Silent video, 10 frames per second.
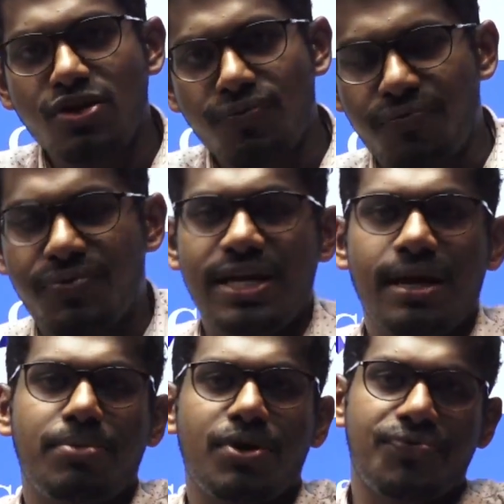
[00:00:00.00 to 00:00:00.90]
to 50
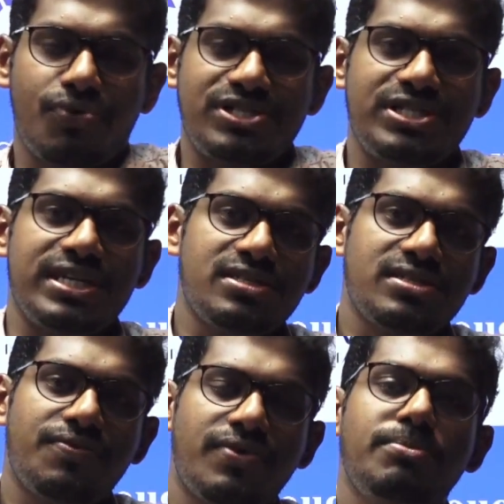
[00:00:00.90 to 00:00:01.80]
number of
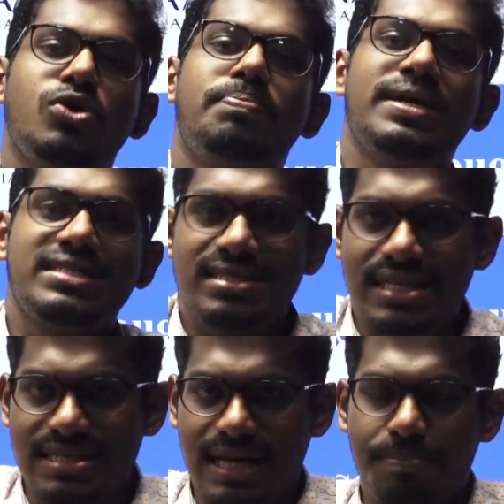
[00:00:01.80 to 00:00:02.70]
questions from UPSC
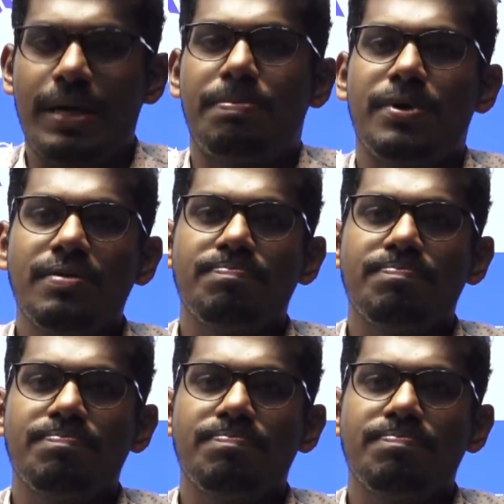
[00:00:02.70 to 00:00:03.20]
CSAT paper,